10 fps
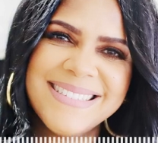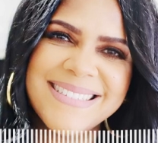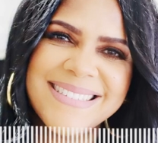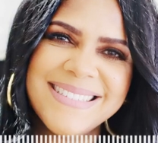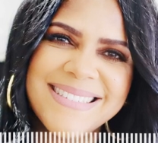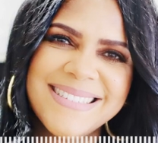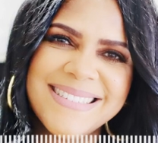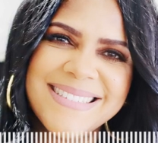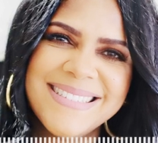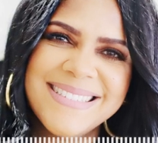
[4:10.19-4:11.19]
it is
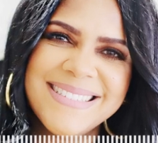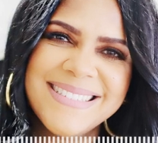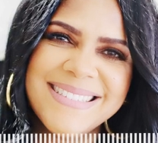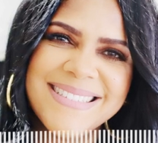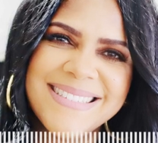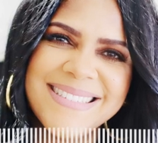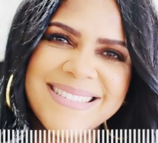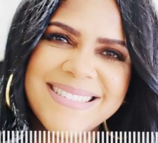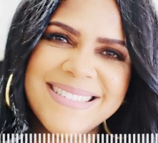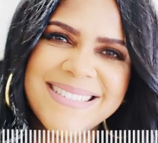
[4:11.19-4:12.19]
responsible for
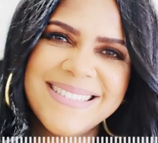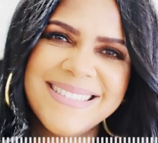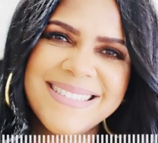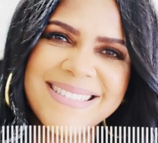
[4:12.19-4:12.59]
95%